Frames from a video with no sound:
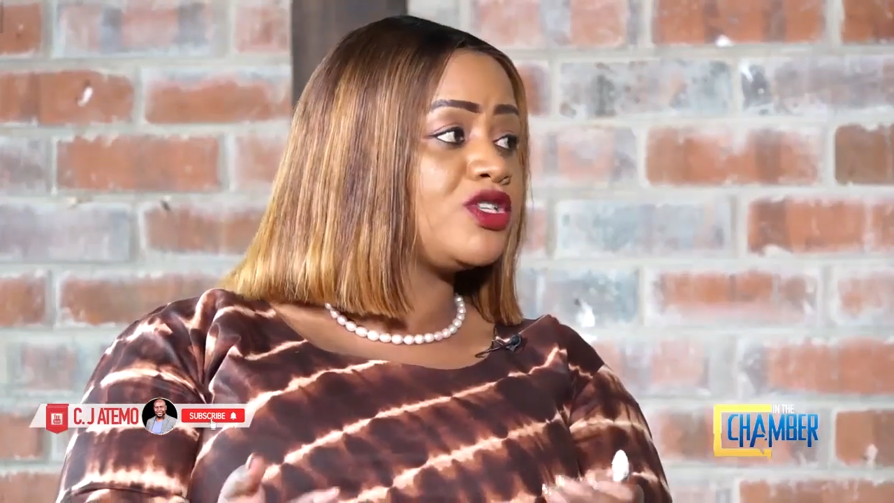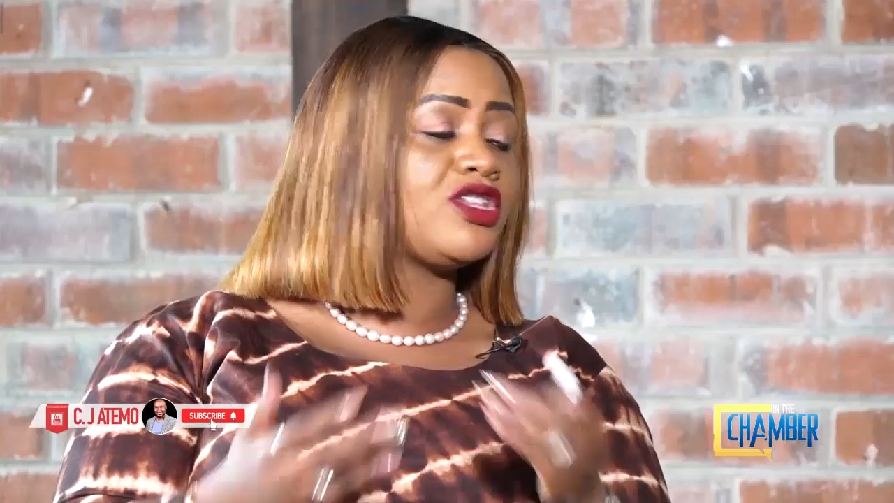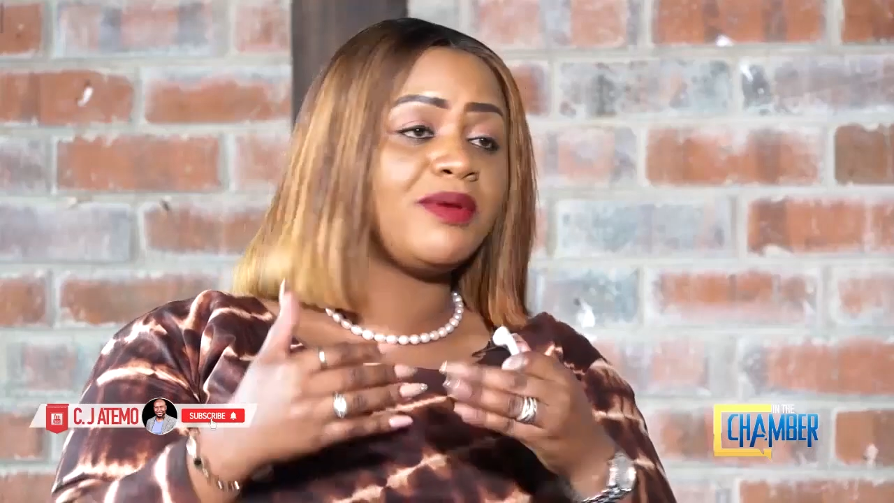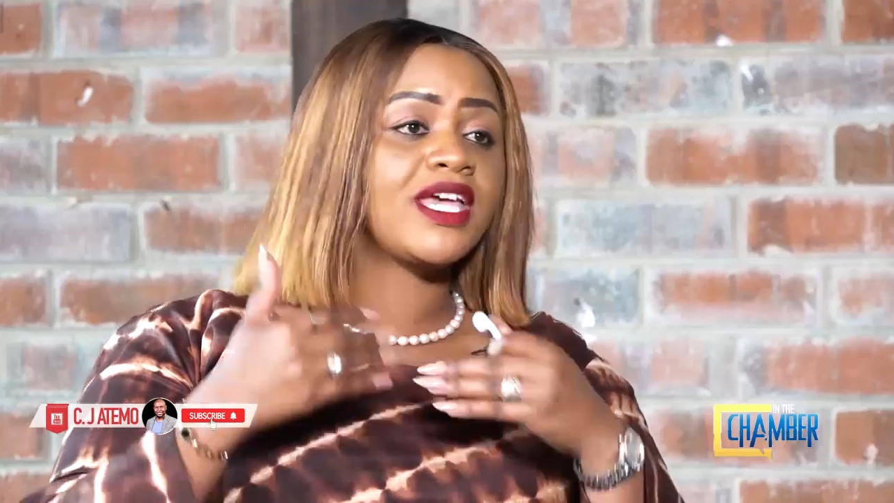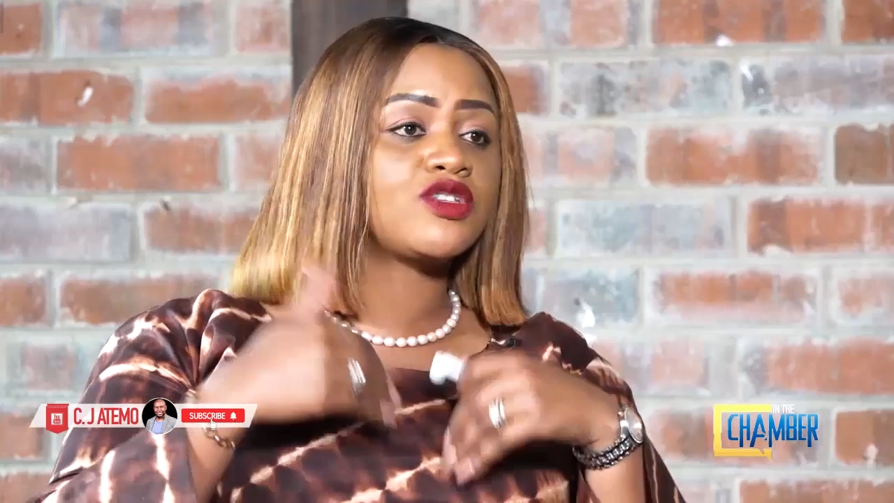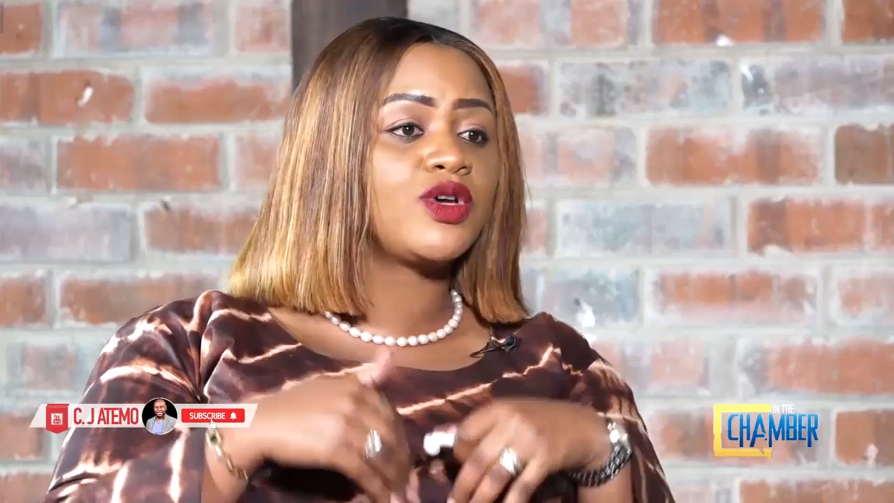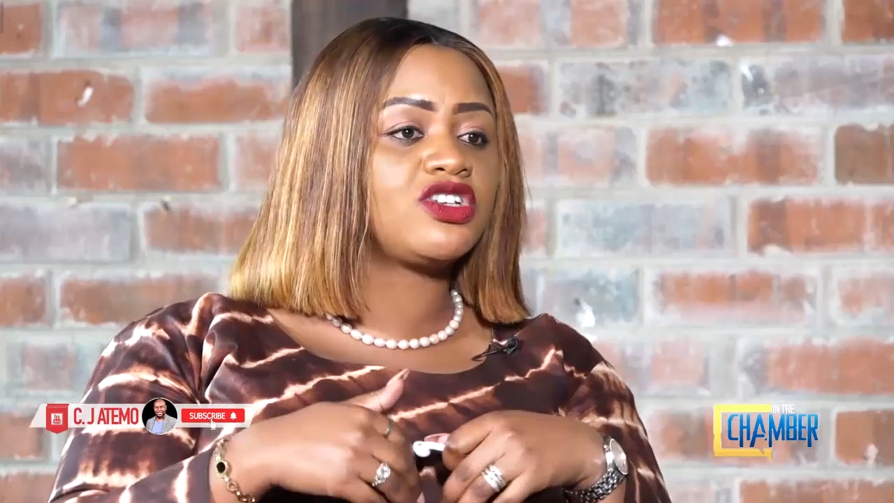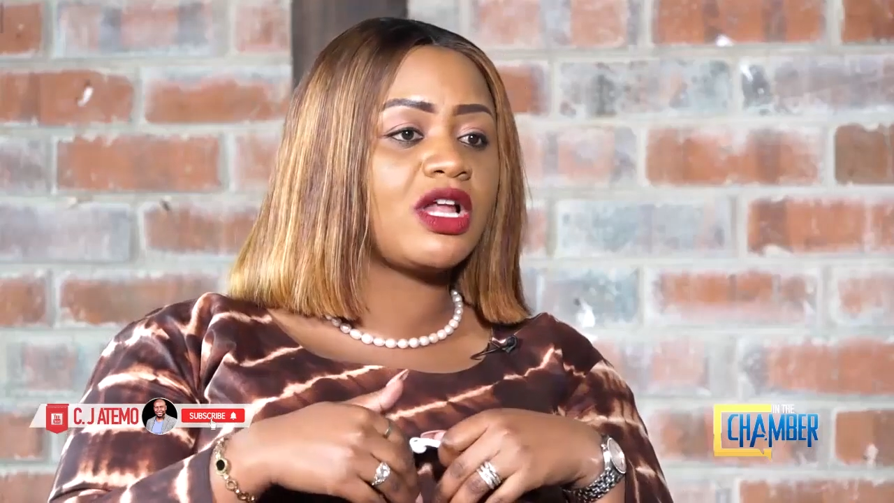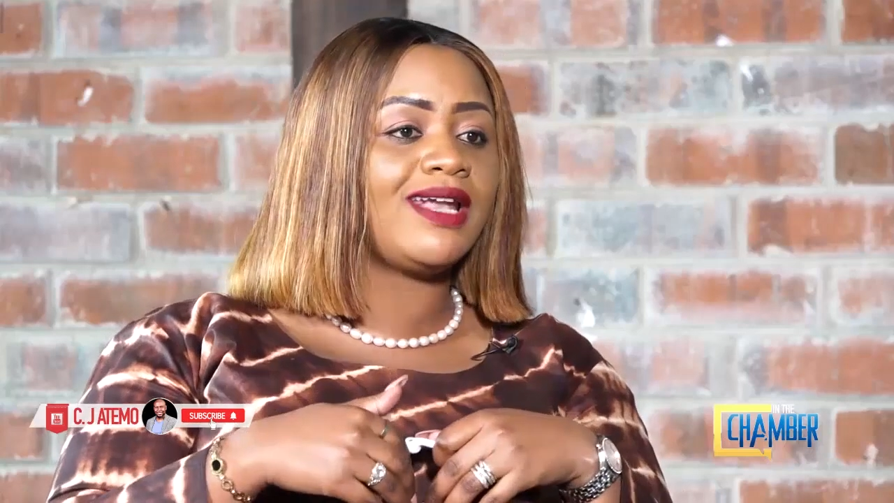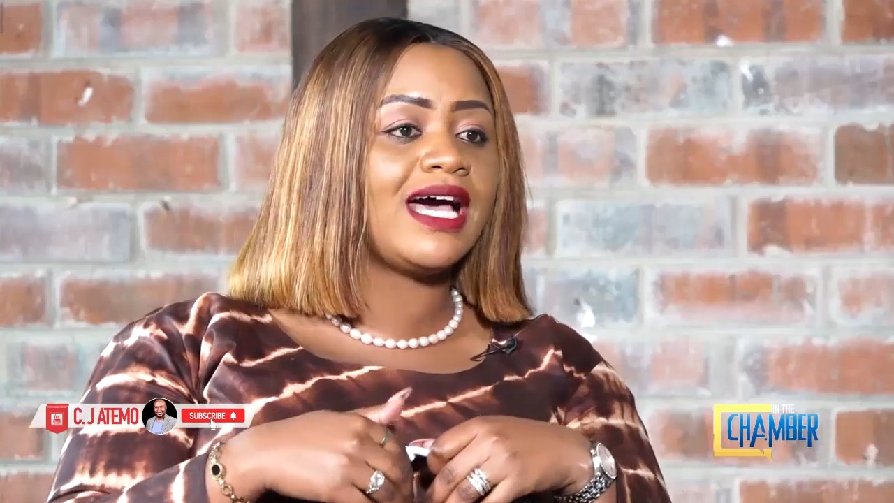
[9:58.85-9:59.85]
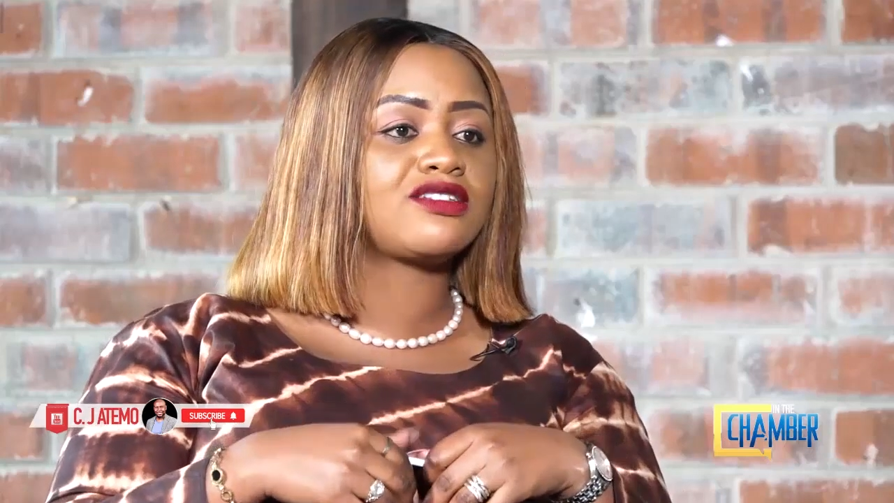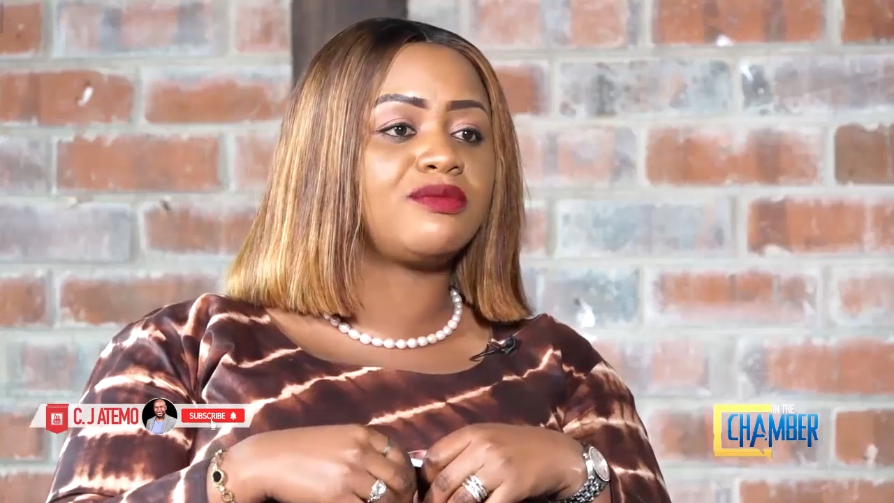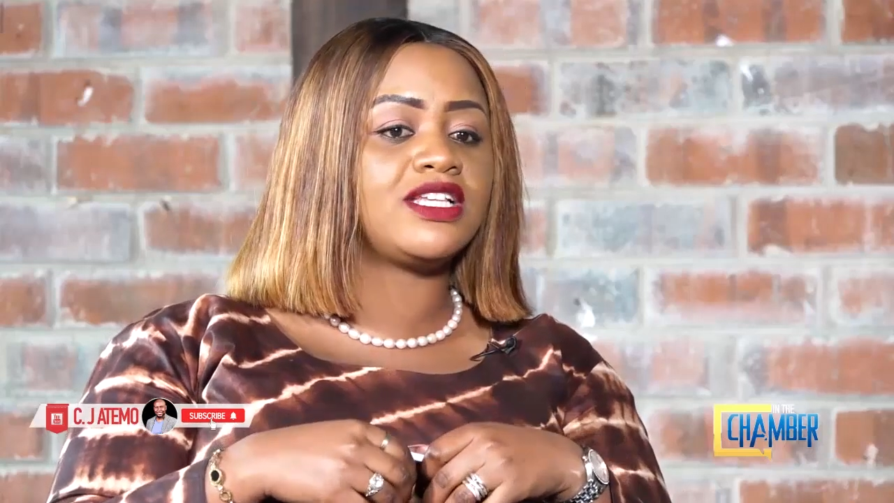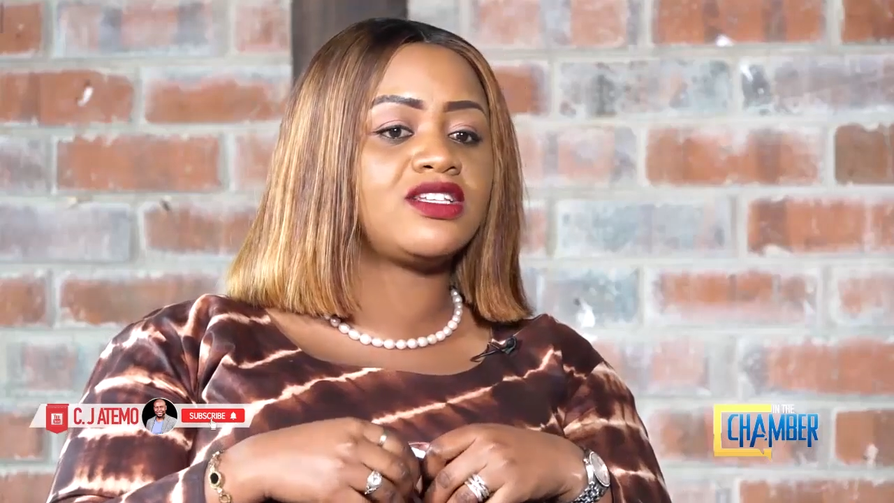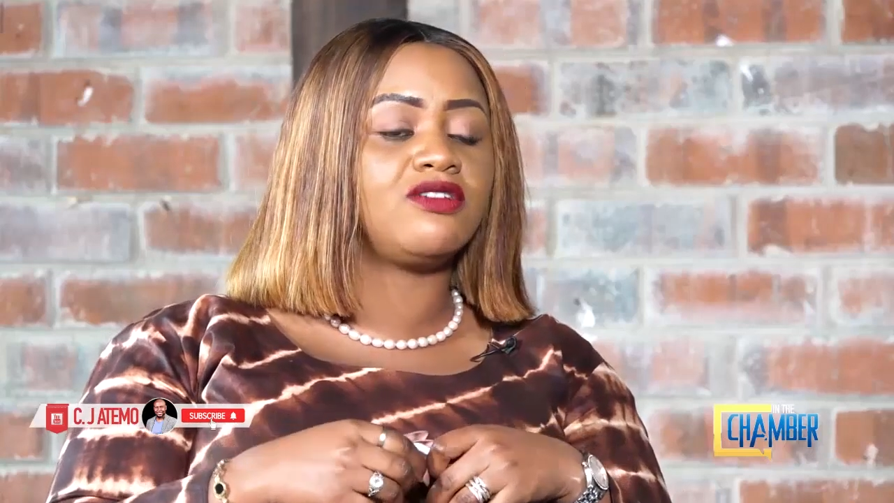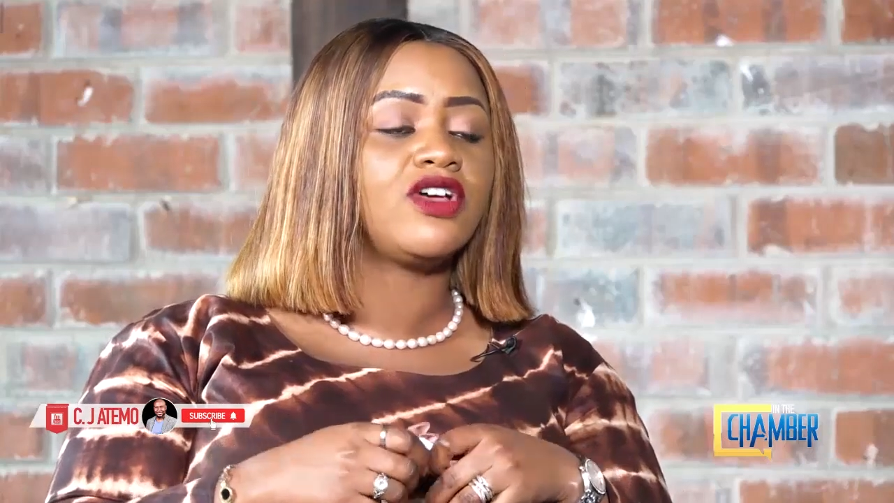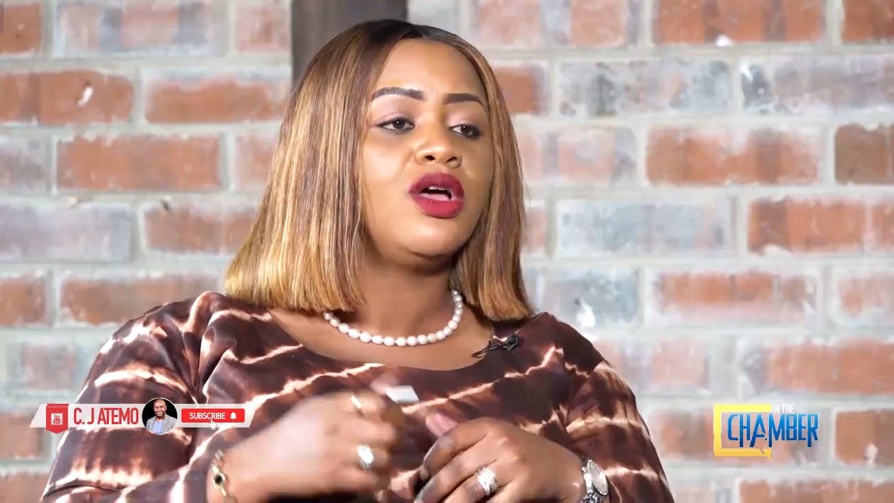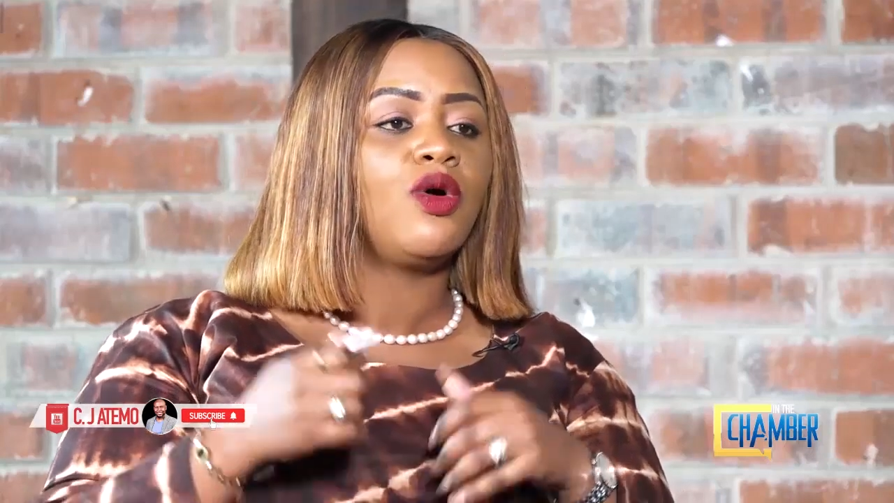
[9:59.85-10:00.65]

So the biggest question I would ask myself,